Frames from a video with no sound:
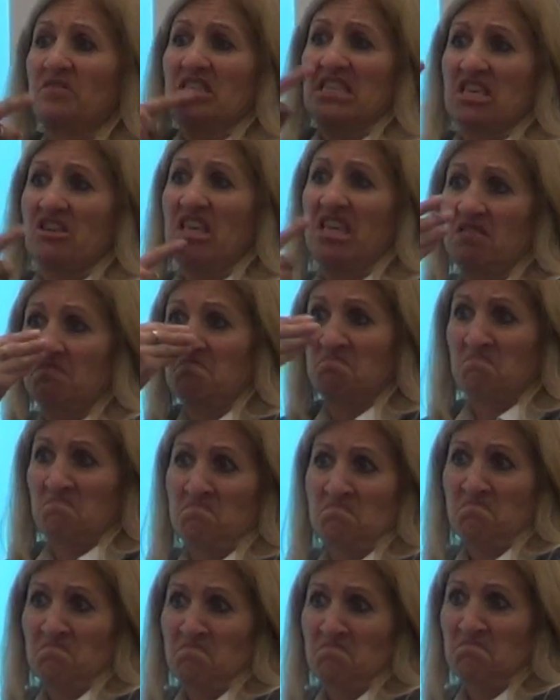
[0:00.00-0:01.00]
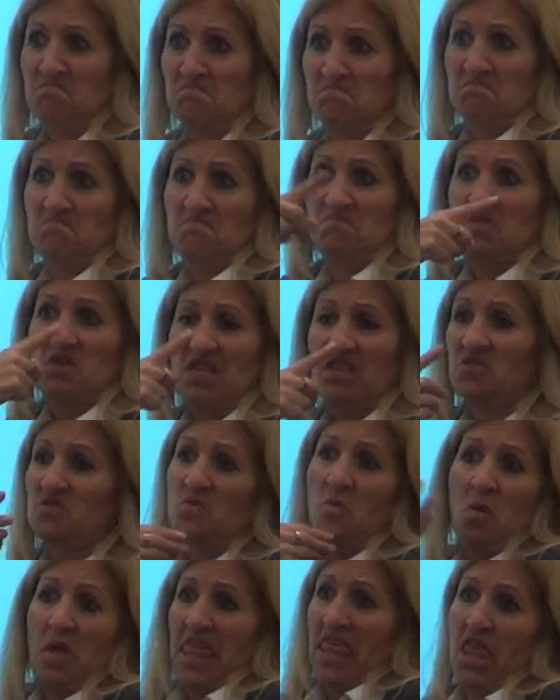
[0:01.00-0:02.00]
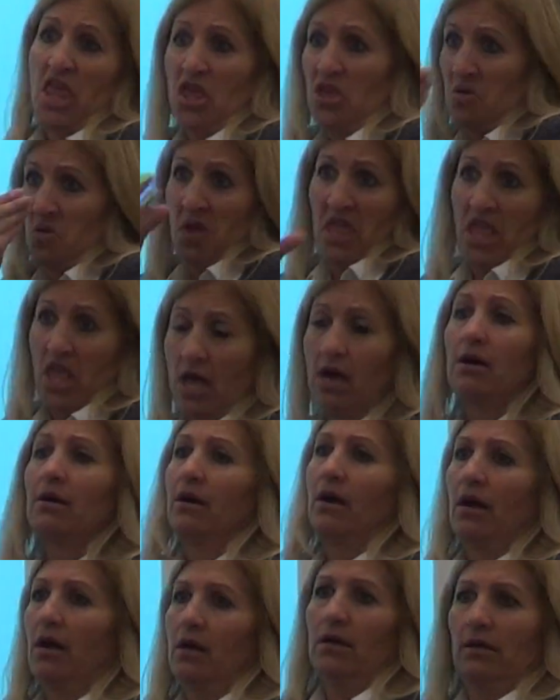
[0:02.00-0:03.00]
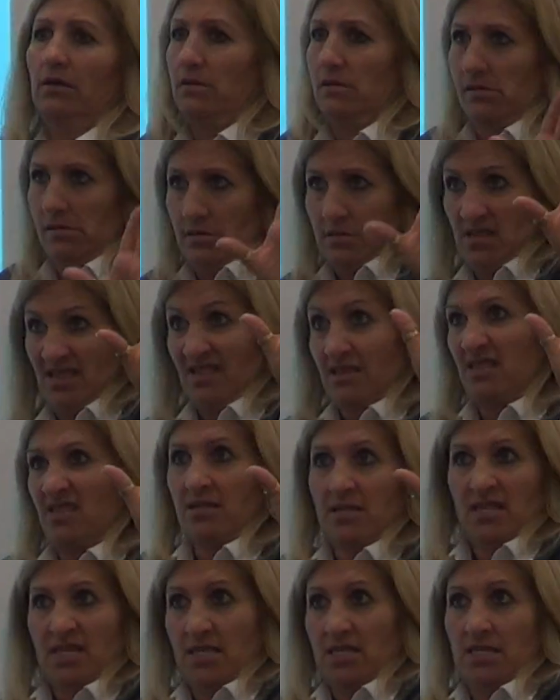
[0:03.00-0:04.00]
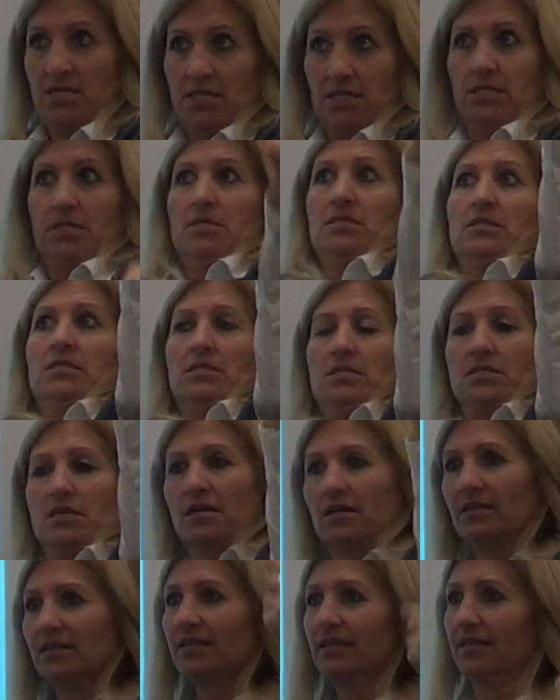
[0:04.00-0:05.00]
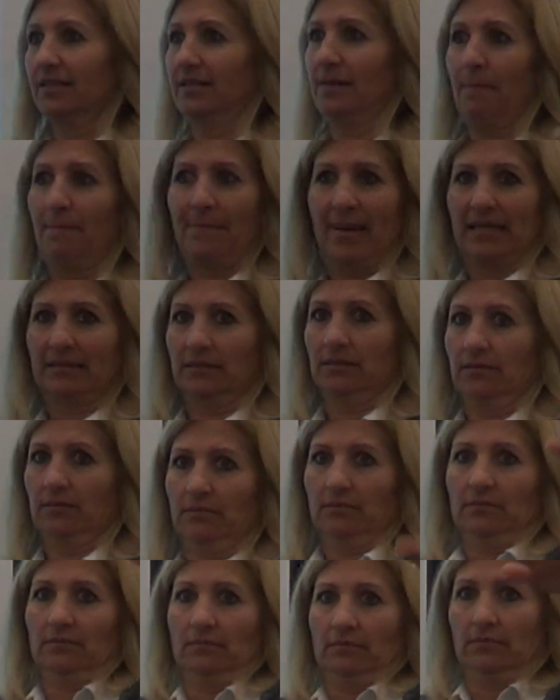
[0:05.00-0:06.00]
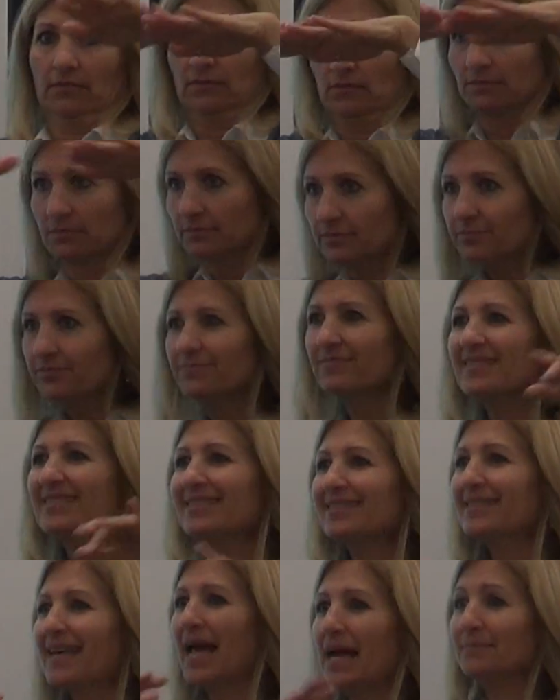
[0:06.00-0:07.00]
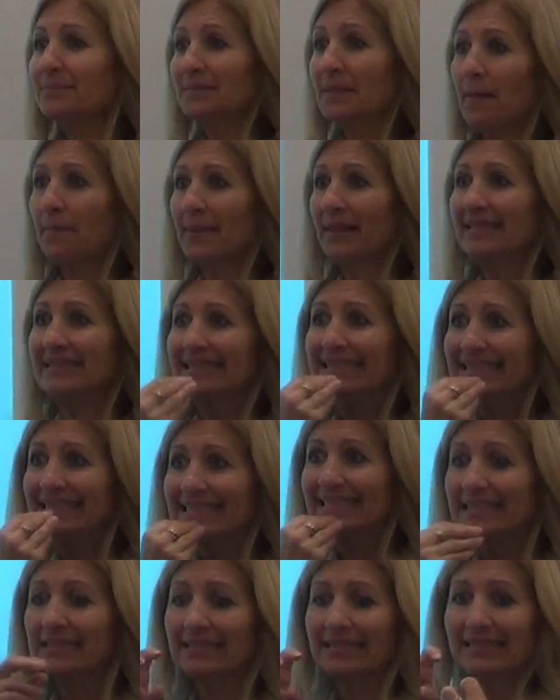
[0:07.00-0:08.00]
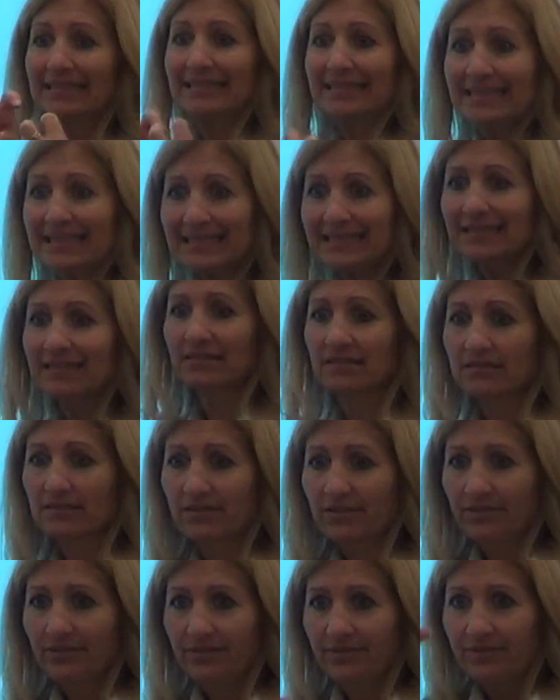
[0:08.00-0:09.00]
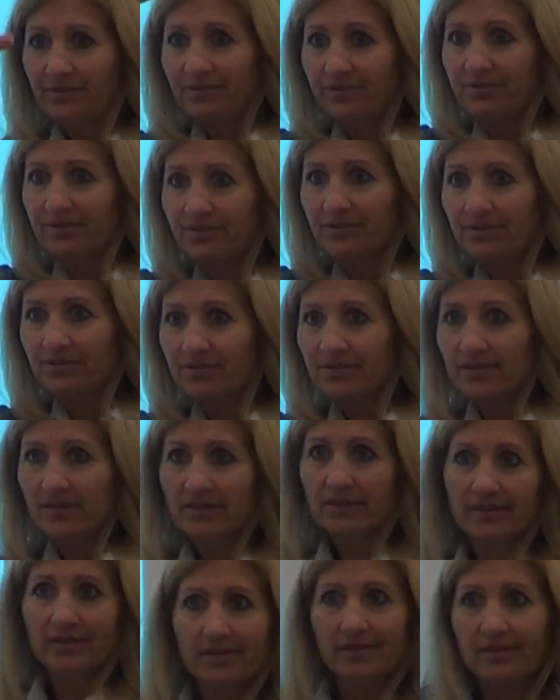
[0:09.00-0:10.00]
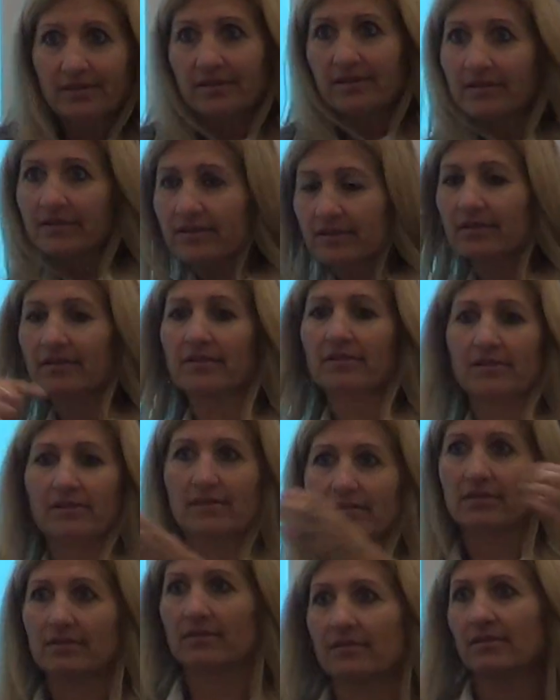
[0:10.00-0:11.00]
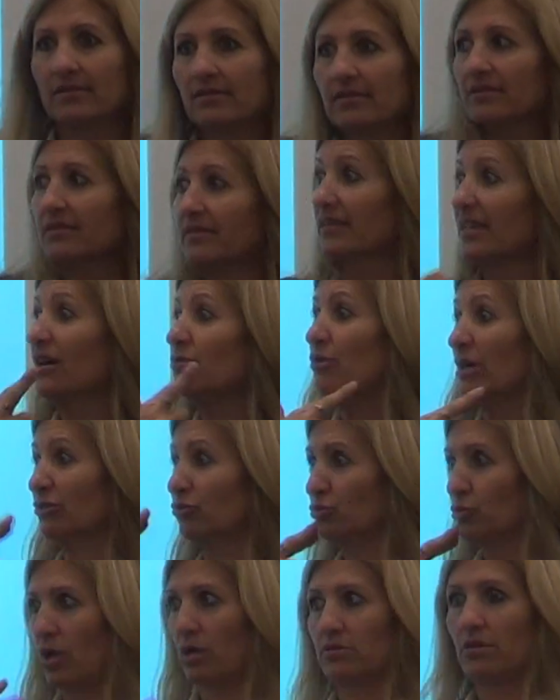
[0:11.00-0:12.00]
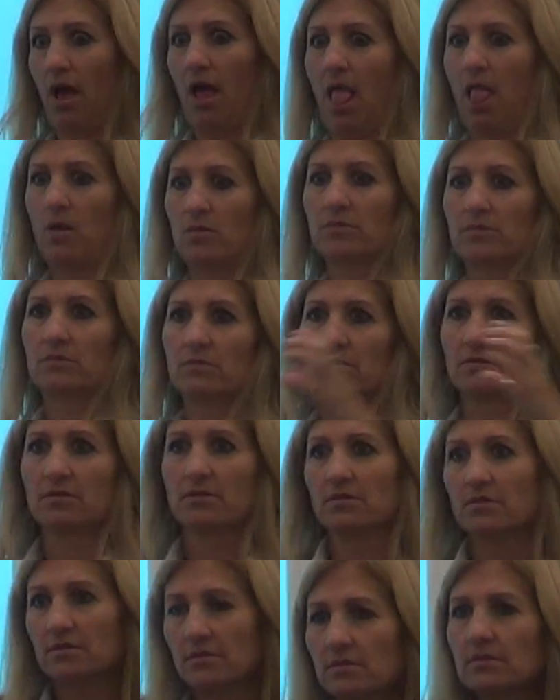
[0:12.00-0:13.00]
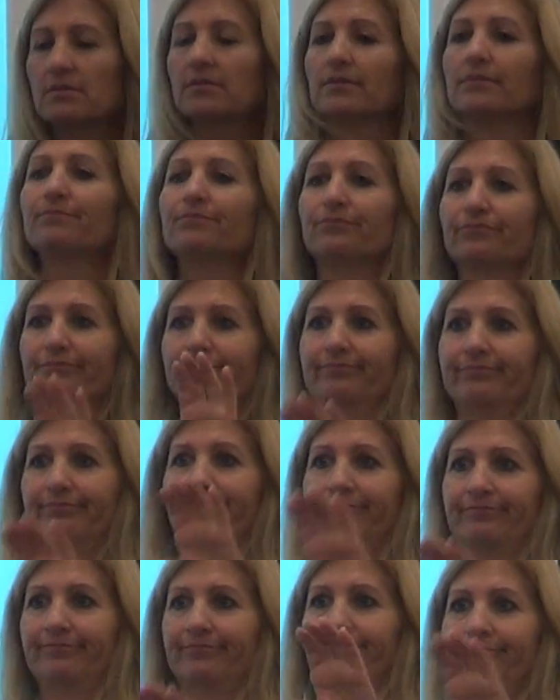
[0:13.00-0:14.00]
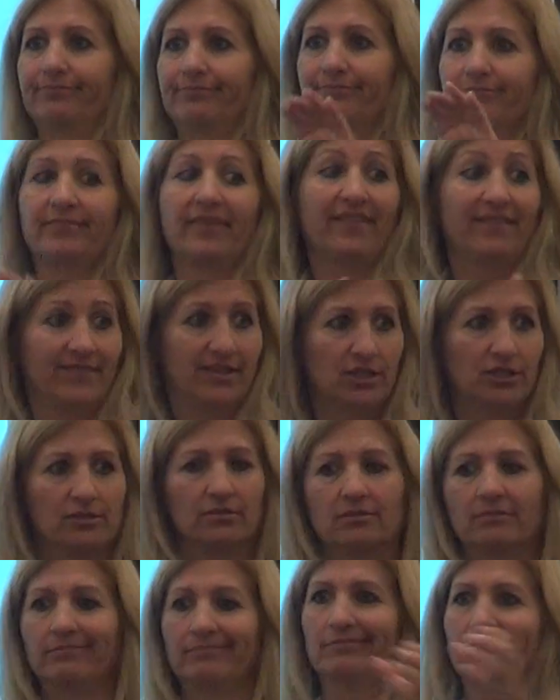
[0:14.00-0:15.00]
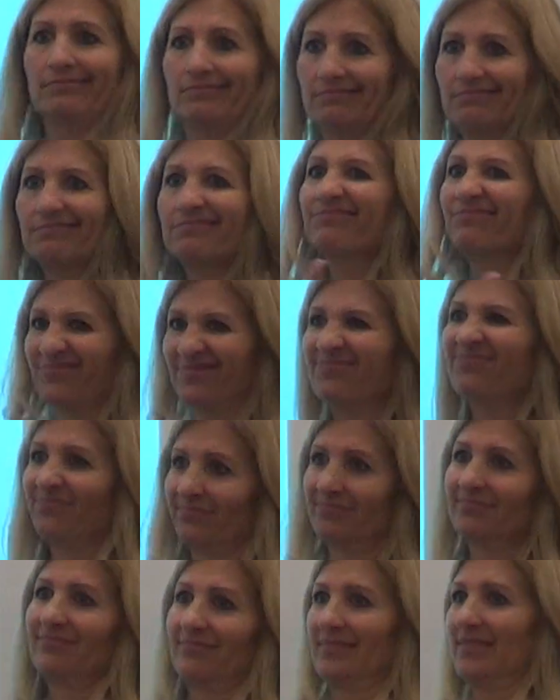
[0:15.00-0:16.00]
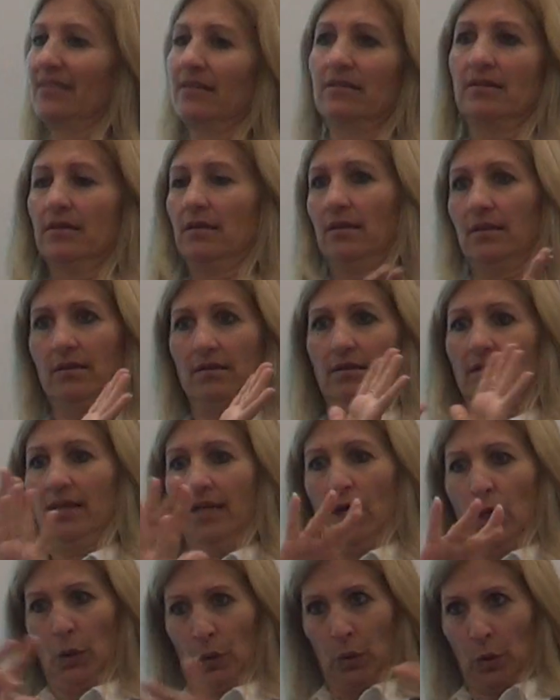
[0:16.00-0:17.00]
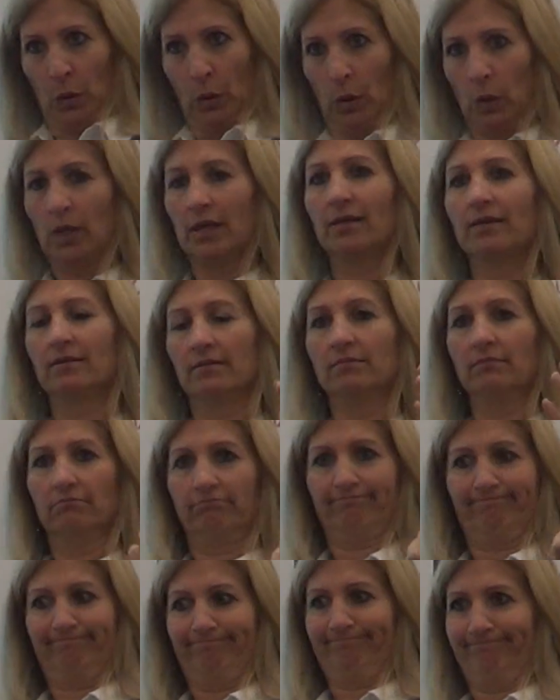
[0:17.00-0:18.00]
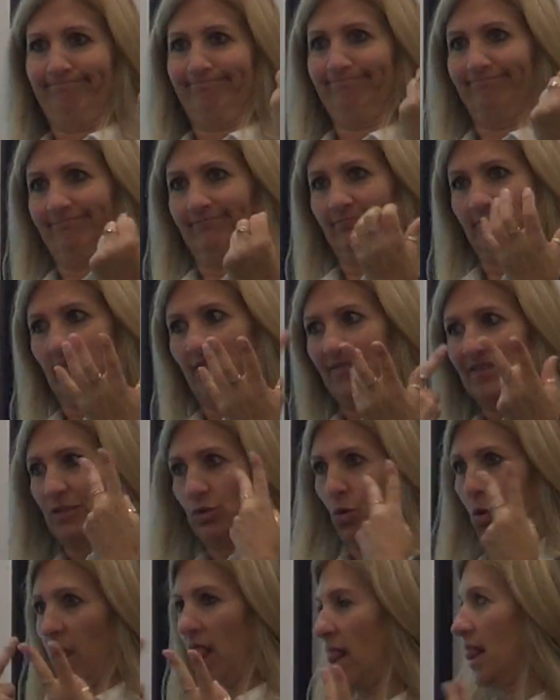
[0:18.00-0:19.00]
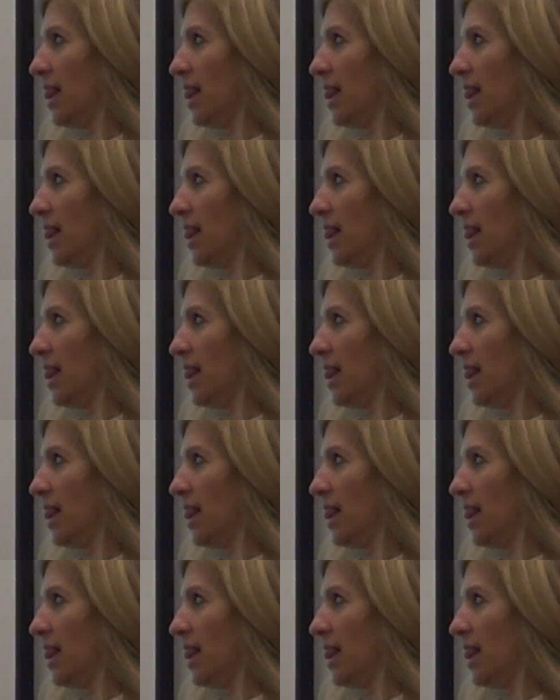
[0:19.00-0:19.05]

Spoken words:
or in a different room, you can still see and not have to have that blocking your vision. Hearing people enjoy this too. It's not only for deaf. Maybe if you're sitting down eating, things are in the way, like candles, restaurants, deaf people tend to move those things out of the middle of the table. That way they can talk and